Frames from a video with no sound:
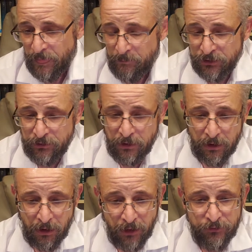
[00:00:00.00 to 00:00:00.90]
But there
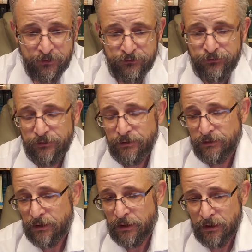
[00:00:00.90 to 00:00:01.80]
are others
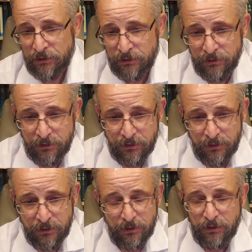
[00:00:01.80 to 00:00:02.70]
uh,
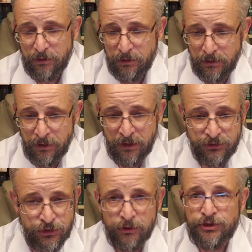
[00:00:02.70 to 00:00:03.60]

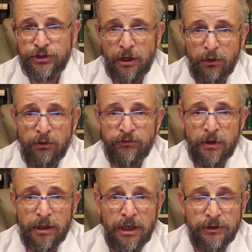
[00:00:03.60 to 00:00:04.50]
in churches all
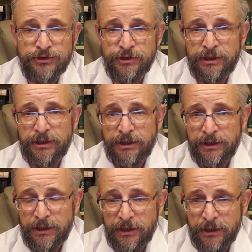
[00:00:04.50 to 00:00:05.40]
over our country
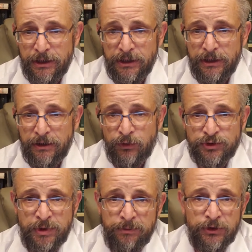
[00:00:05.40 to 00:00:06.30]
in
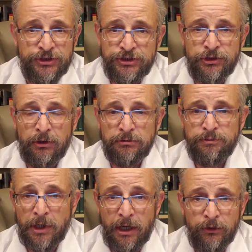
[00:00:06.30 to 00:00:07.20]
which people just don't
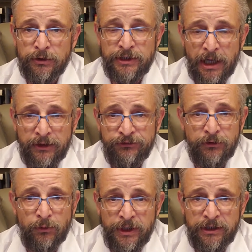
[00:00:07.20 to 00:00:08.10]
prioritize
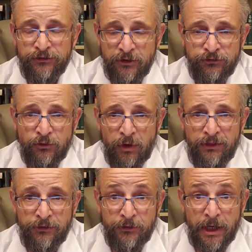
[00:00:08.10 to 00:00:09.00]
their week in such a way
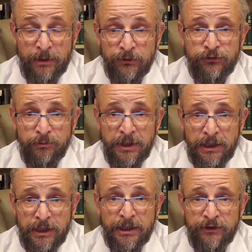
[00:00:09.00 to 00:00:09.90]
that they're able to
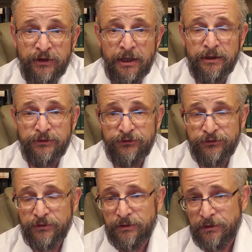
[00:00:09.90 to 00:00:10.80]
be in
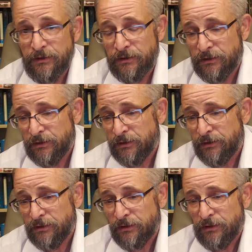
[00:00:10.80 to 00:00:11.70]
attendance.
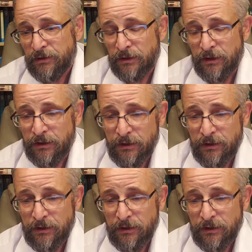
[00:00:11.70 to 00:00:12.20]
Uh,